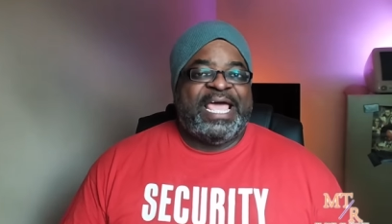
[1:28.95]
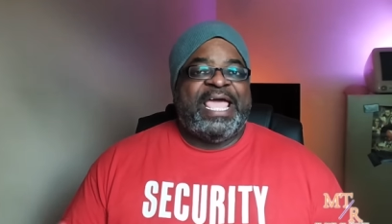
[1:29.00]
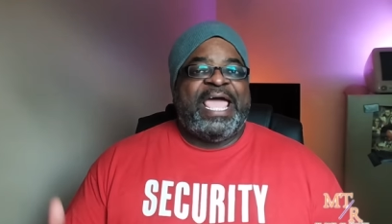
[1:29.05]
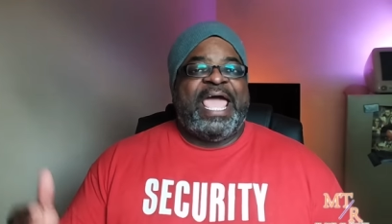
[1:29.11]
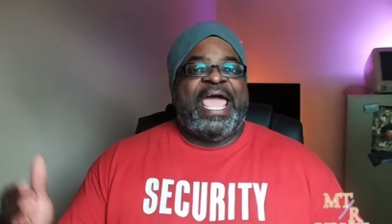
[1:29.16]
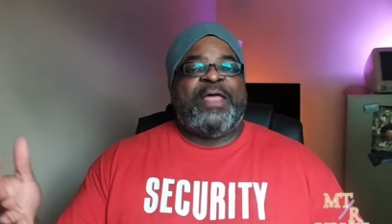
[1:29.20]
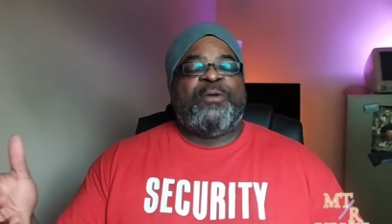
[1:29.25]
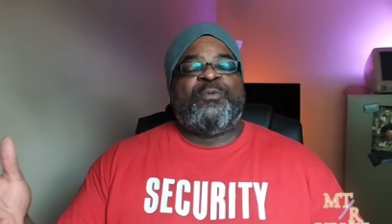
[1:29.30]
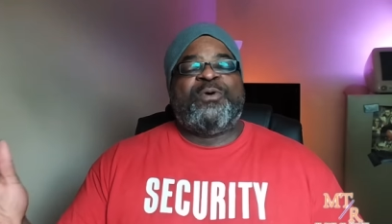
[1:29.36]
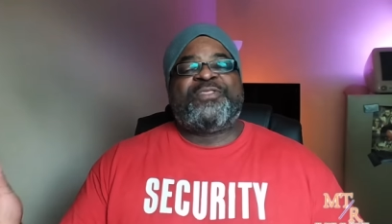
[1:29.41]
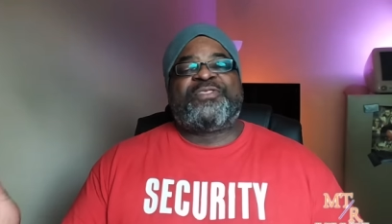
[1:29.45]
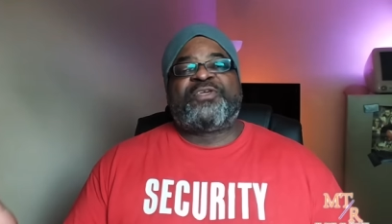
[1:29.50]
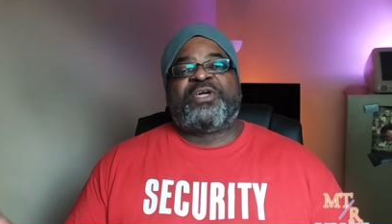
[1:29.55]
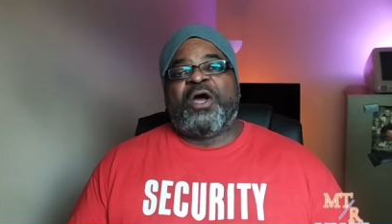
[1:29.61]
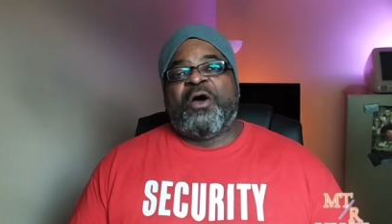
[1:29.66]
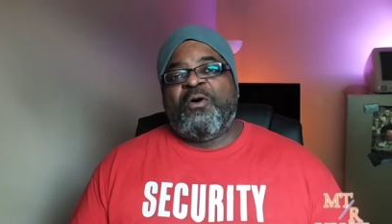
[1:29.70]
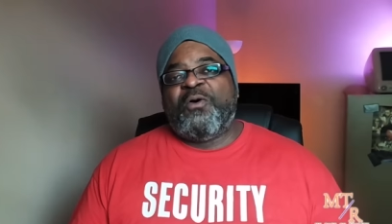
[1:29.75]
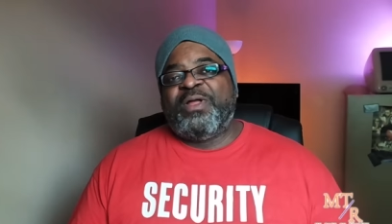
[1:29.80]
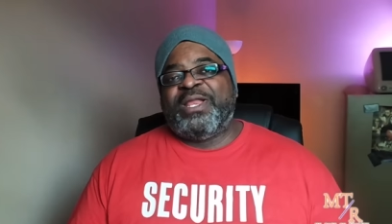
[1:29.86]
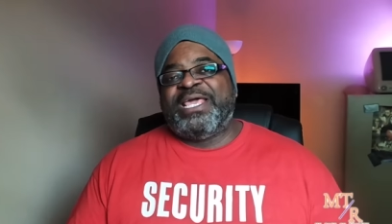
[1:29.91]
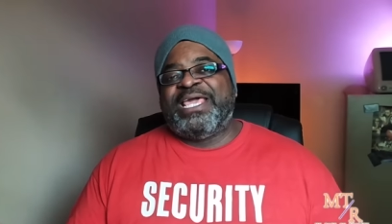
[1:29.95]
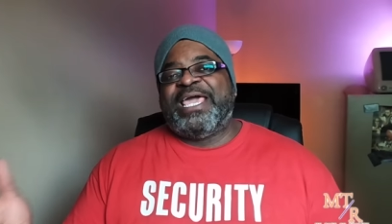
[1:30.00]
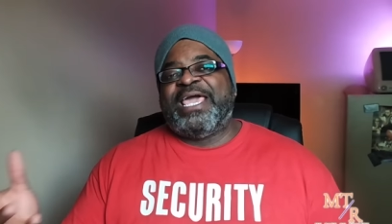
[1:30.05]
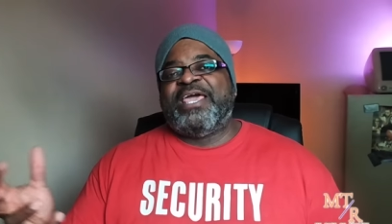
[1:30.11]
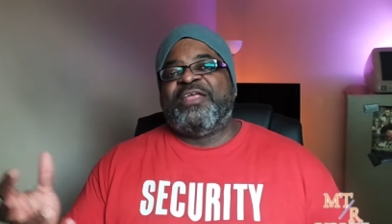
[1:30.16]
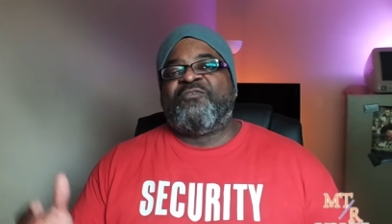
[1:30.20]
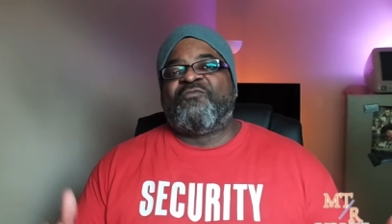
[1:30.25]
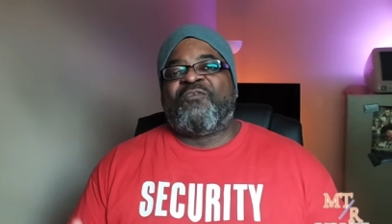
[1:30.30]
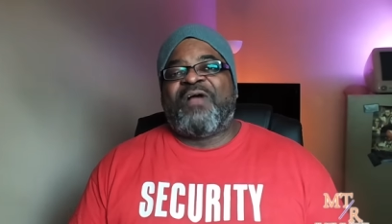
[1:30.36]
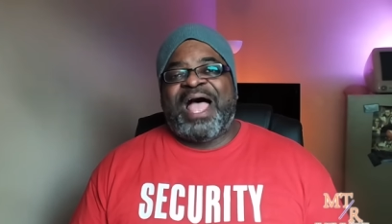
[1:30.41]
And with Kody
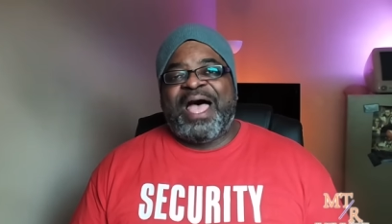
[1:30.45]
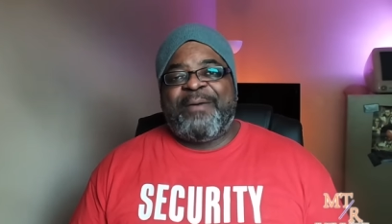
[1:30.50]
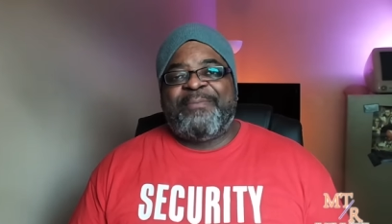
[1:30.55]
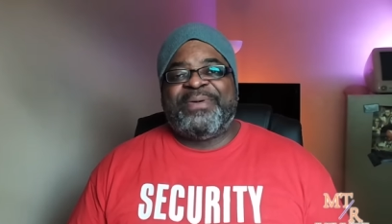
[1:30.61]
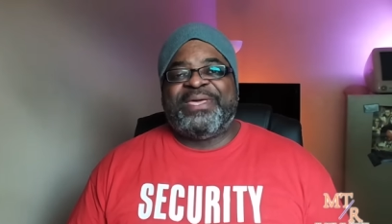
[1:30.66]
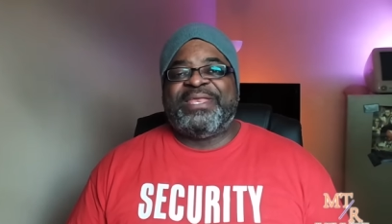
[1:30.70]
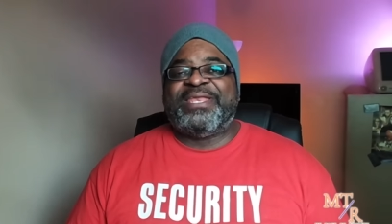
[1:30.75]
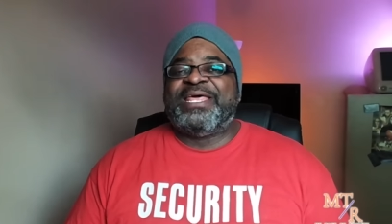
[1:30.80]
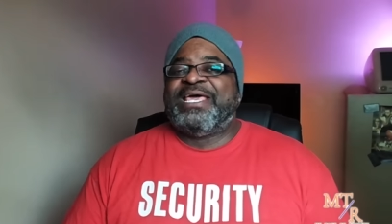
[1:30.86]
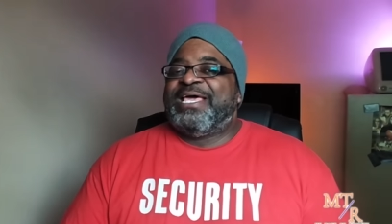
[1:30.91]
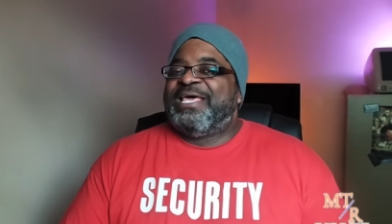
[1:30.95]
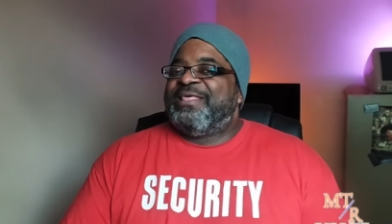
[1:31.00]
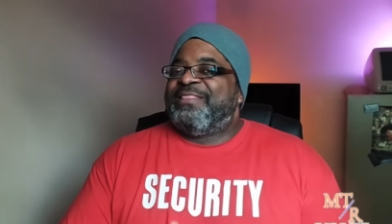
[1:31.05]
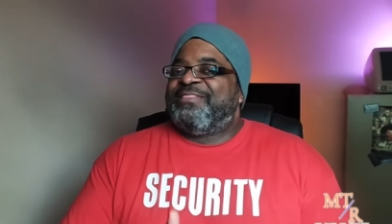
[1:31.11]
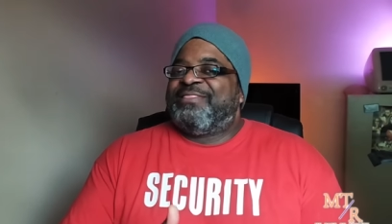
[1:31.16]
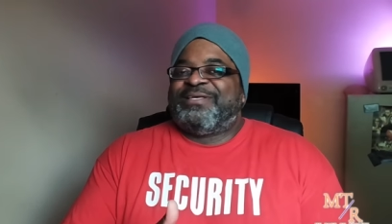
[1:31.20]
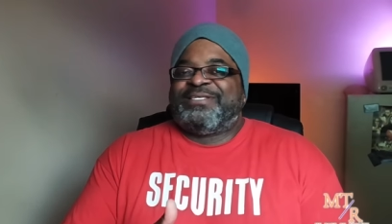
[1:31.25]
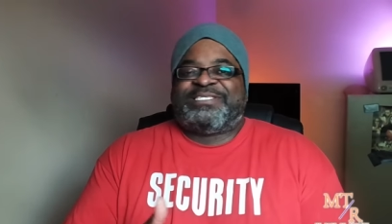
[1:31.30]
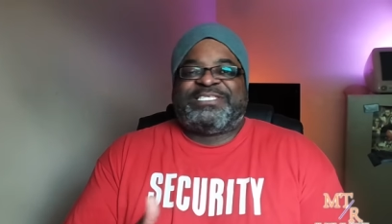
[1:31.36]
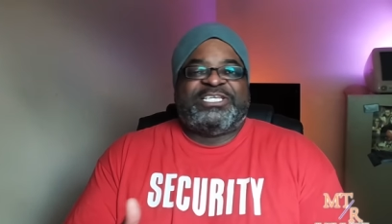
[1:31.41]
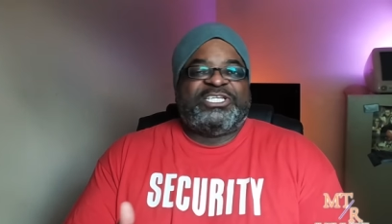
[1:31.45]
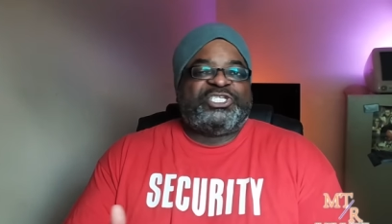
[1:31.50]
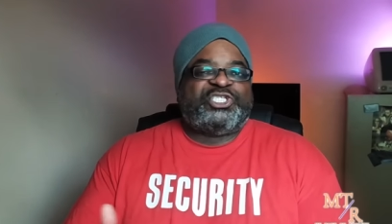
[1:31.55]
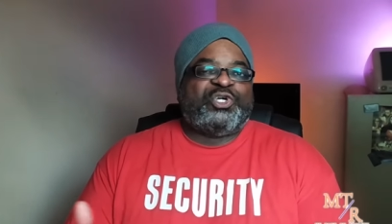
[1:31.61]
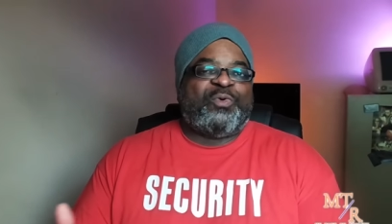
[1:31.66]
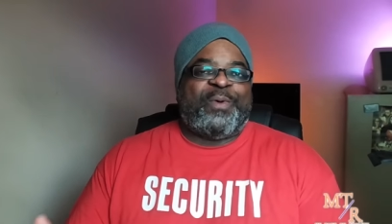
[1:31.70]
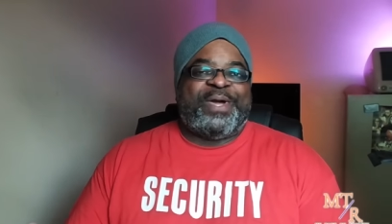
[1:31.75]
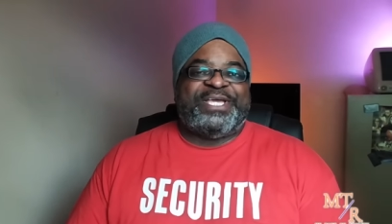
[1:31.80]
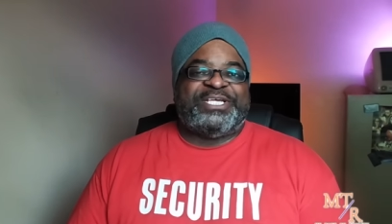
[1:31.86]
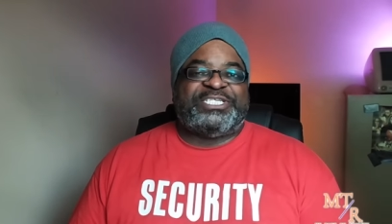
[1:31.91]
and Robyn, the
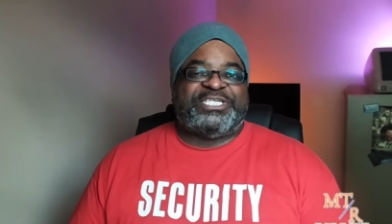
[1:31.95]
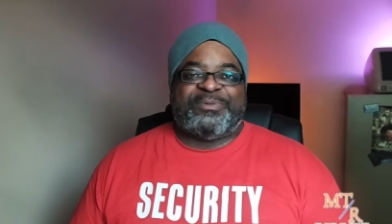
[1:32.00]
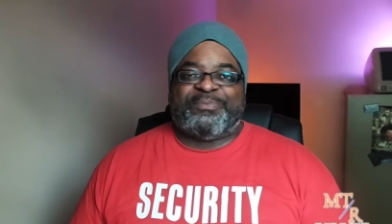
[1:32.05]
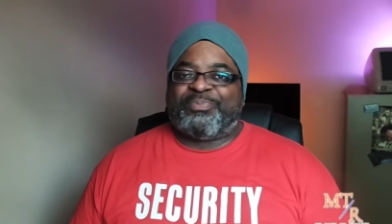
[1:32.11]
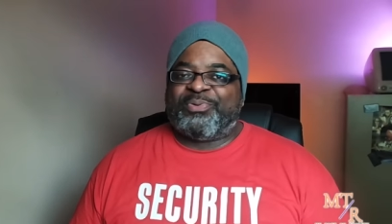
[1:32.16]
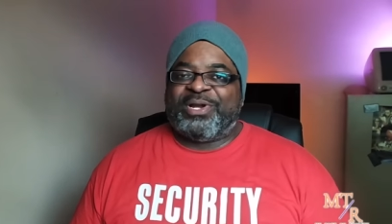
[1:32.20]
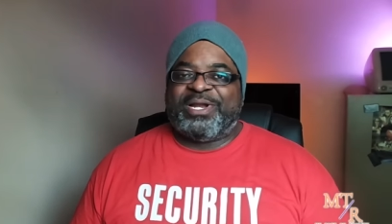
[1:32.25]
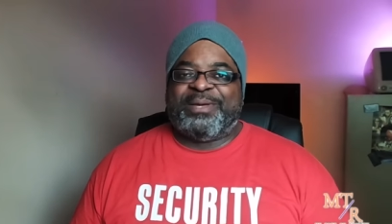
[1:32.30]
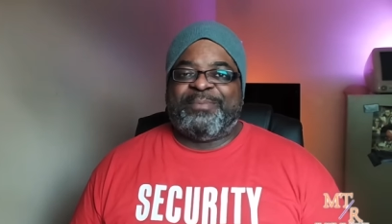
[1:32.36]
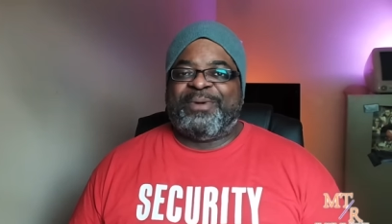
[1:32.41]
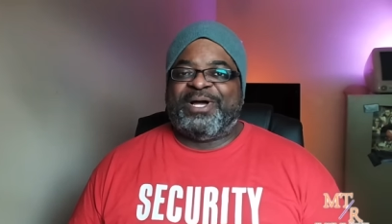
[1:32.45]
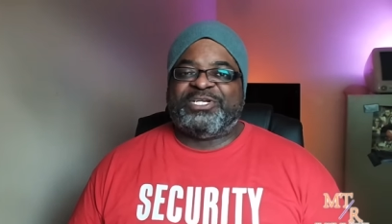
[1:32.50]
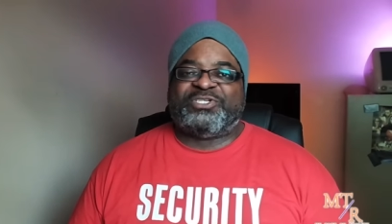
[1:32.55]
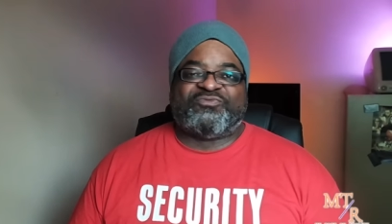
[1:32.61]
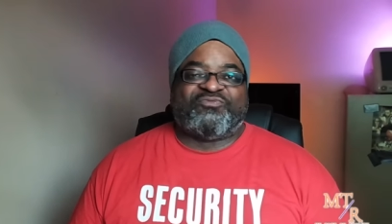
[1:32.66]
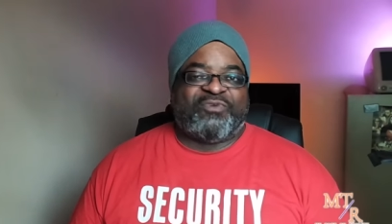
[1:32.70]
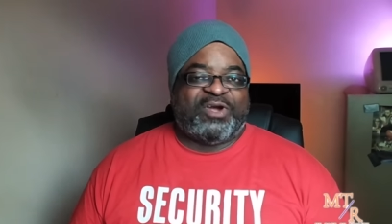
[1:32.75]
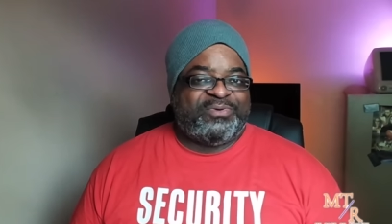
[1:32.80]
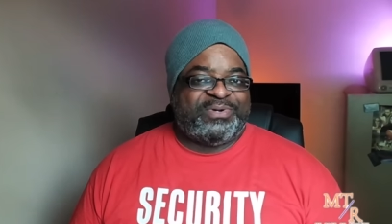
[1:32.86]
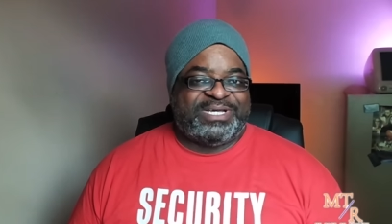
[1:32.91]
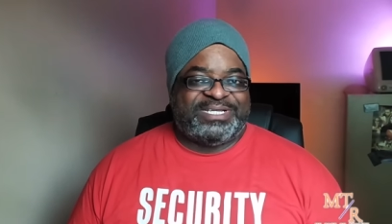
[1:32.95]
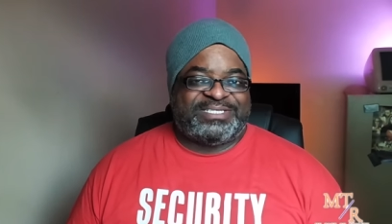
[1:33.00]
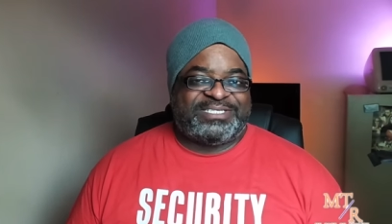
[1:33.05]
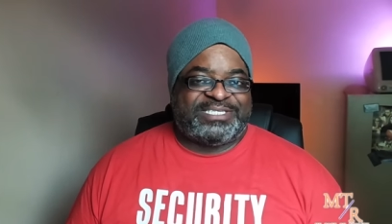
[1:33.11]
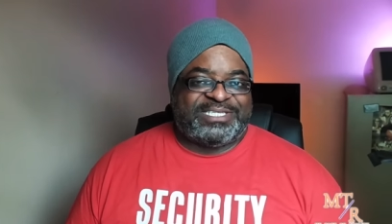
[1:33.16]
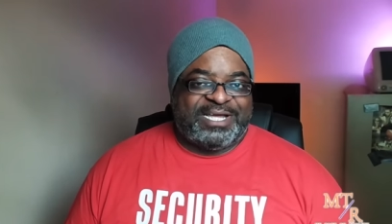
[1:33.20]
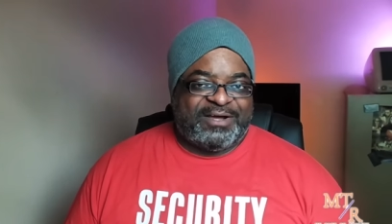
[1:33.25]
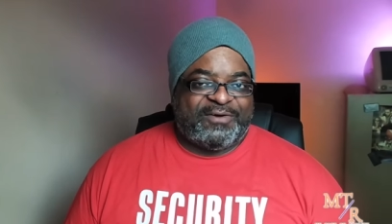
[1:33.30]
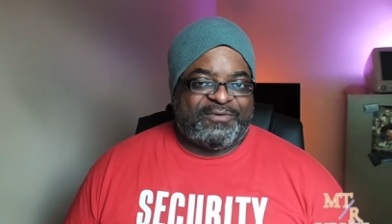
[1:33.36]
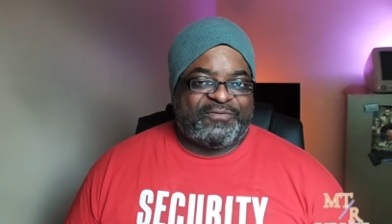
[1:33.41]
situation pretty much wrote
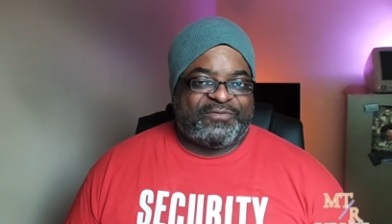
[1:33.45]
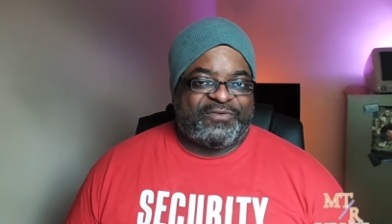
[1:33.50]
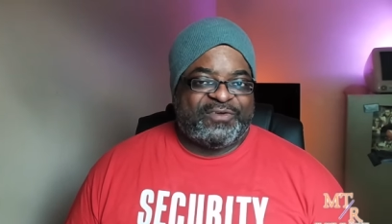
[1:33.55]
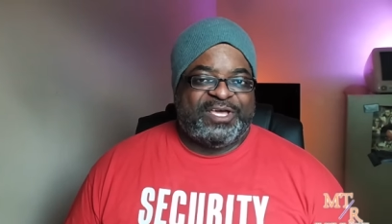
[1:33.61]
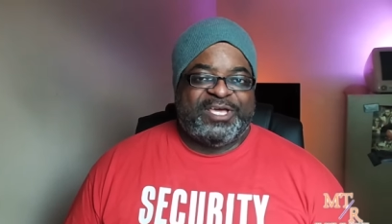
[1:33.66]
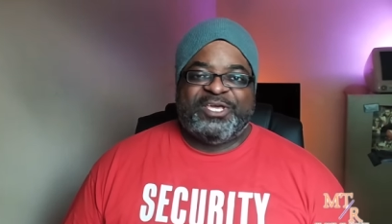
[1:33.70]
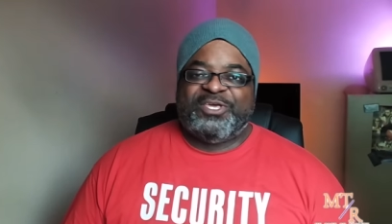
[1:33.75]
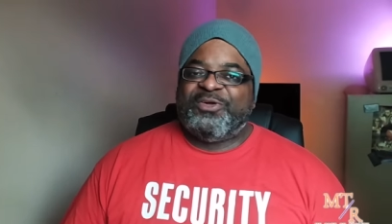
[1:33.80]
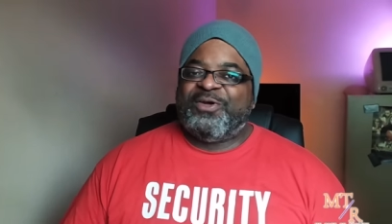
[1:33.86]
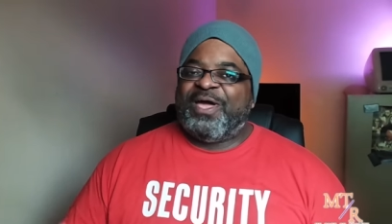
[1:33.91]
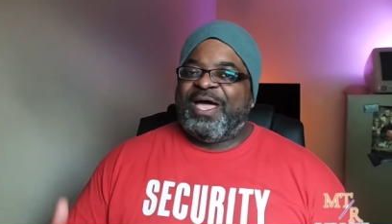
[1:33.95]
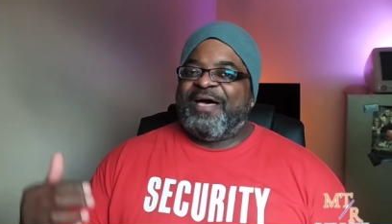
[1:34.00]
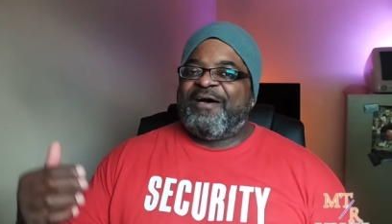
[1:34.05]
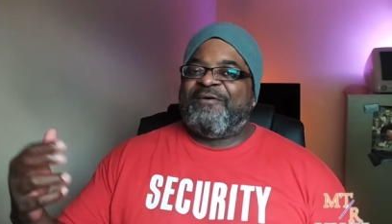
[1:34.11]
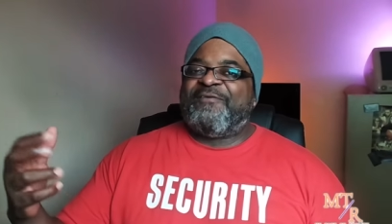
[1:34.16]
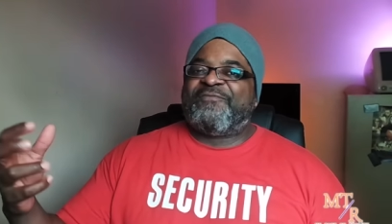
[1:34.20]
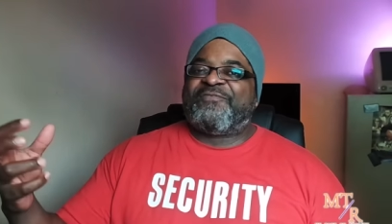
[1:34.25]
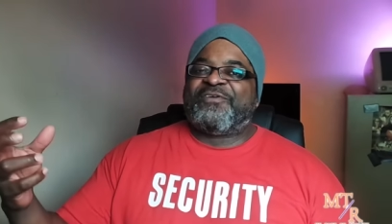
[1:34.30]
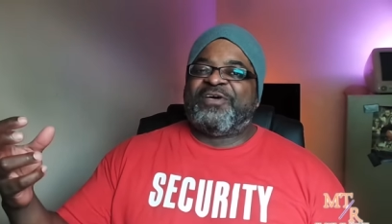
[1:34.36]
itself. You have